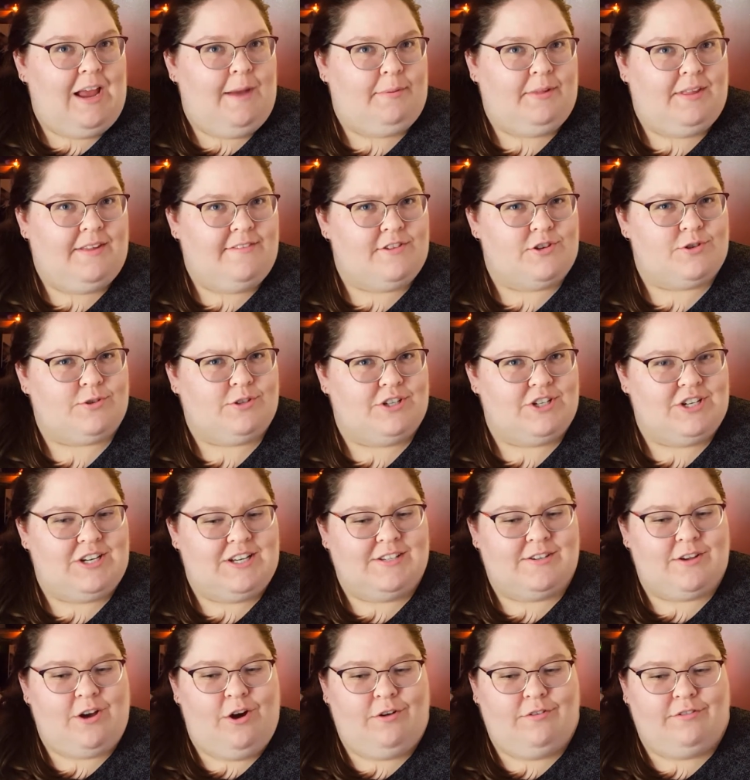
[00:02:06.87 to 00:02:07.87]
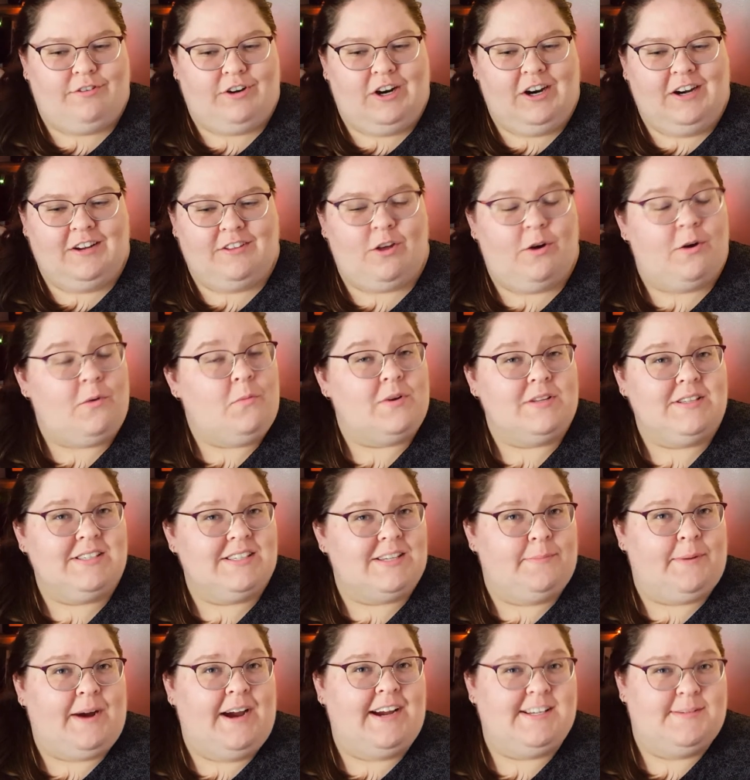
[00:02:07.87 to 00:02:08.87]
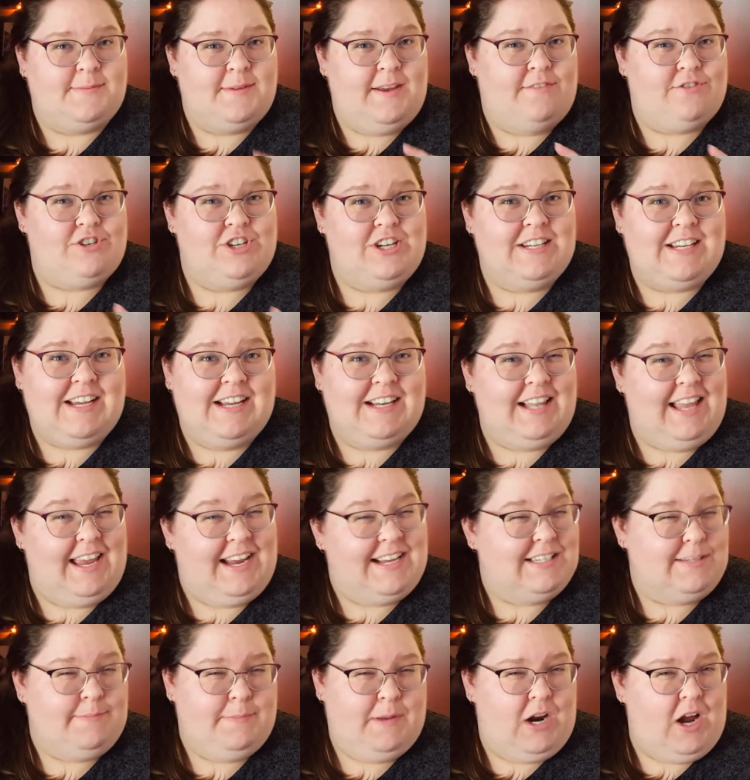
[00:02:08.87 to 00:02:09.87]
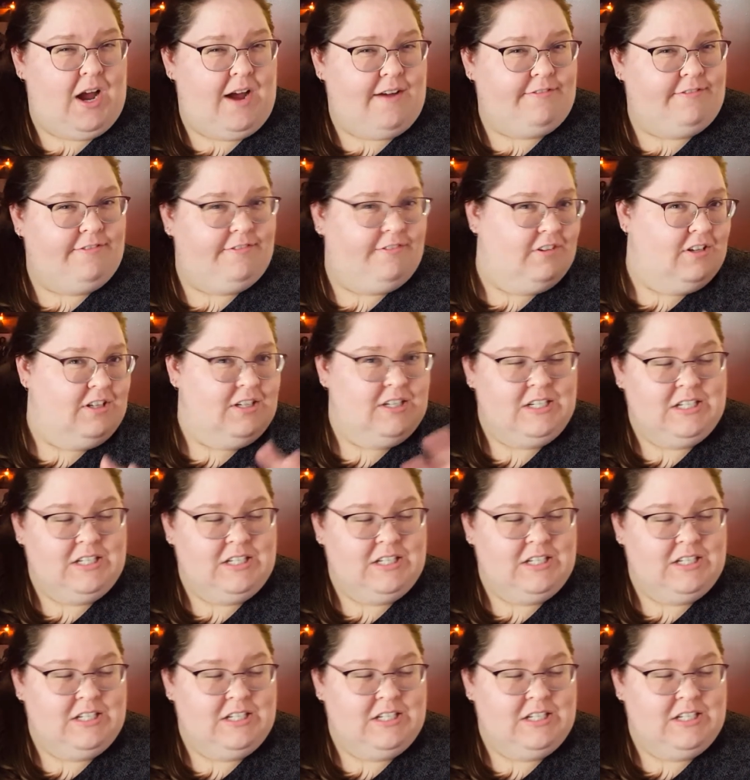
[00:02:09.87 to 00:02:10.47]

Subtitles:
I believe the trilogy is over, though it wouldn't surprise me if she did like a spin-off